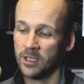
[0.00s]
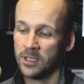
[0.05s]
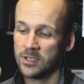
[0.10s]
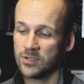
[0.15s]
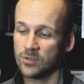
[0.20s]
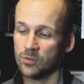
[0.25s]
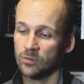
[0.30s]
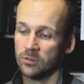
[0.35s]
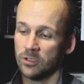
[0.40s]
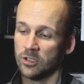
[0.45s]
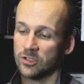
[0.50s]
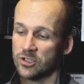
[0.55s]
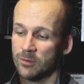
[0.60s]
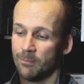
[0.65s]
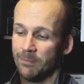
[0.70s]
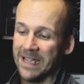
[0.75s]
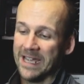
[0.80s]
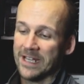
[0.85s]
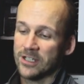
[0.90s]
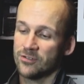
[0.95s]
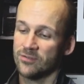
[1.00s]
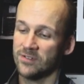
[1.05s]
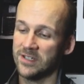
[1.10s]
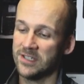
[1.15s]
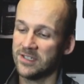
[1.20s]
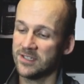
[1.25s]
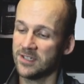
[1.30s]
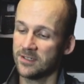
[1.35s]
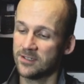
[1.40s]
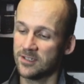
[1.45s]
So lots of
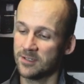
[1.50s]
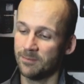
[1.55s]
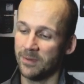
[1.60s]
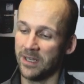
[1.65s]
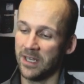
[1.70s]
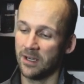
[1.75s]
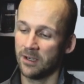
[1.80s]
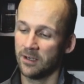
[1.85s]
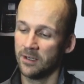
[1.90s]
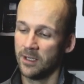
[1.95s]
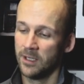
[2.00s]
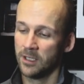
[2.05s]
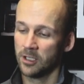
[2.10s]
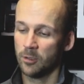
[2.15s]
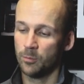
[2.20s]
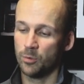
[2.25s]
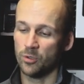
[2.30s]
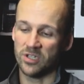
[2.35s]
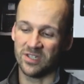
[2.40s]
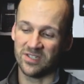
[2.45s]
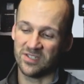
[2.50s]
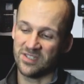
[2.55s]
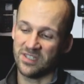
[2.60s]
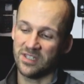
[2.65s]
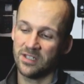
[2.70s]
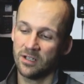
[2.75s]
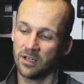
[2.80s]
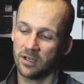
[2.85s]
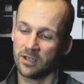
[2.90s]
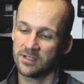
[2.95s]
batteries, spare, could put
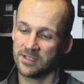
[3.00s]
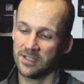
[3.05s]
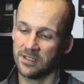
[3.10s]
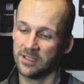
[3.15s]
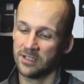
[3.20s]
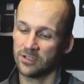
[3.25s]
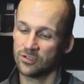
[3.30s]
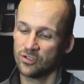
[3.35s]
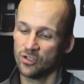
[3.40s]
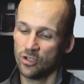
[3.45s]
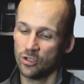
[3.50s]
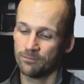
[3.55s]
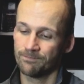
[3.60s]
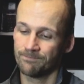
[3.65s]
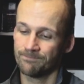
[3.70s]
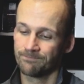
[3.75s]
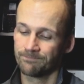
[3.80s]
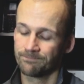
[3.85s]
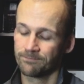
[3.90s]
SD cards in there too.